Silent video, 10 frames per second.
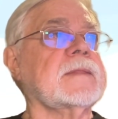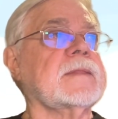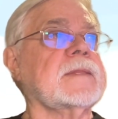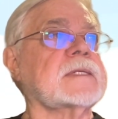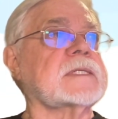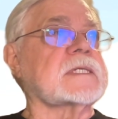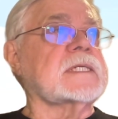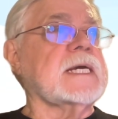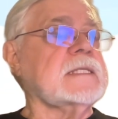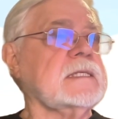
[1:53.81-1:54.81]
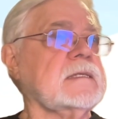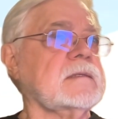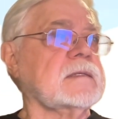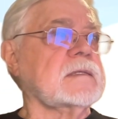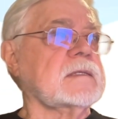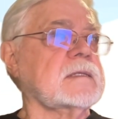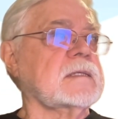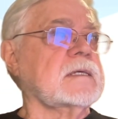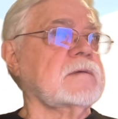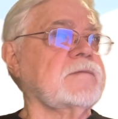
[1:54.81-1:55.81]
The success
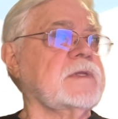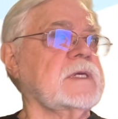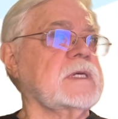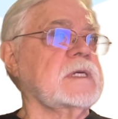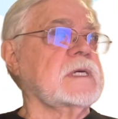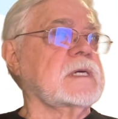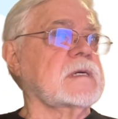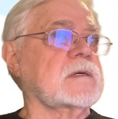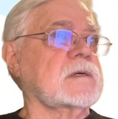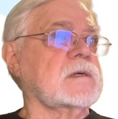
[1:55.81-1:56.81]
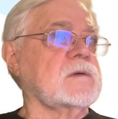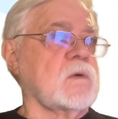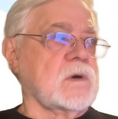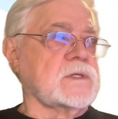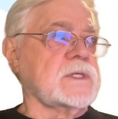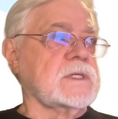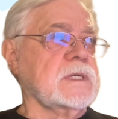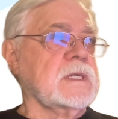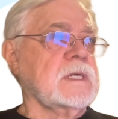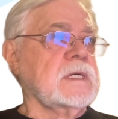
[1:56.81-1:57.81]
of the course
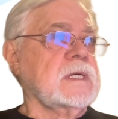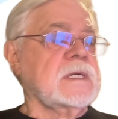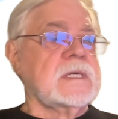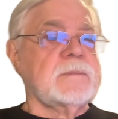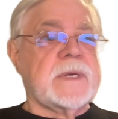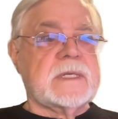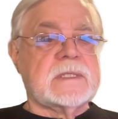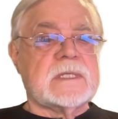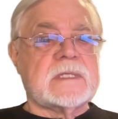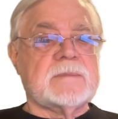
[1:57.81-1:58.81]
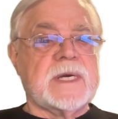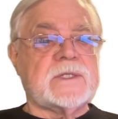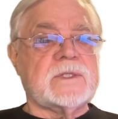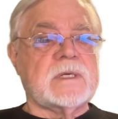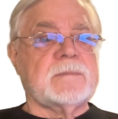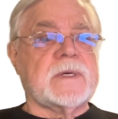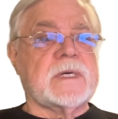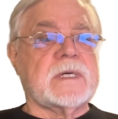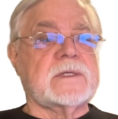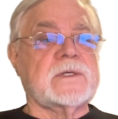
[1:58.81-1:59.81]
depends as much
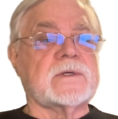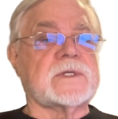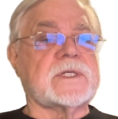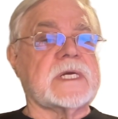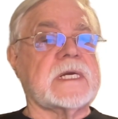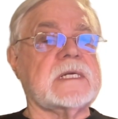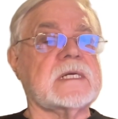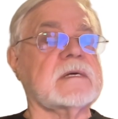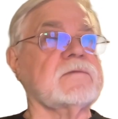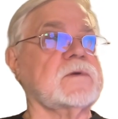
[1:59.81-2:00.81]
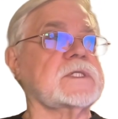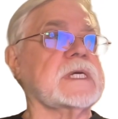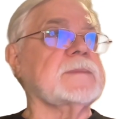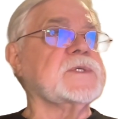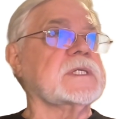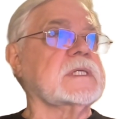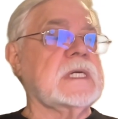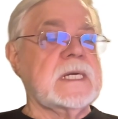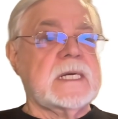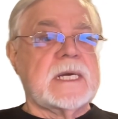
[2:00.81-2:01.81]
upon your state of reception
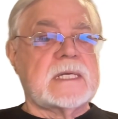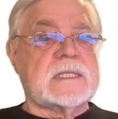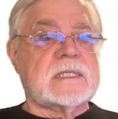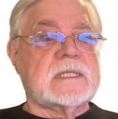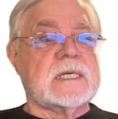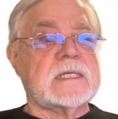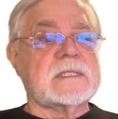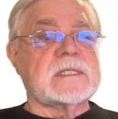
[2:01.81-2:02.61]
as it does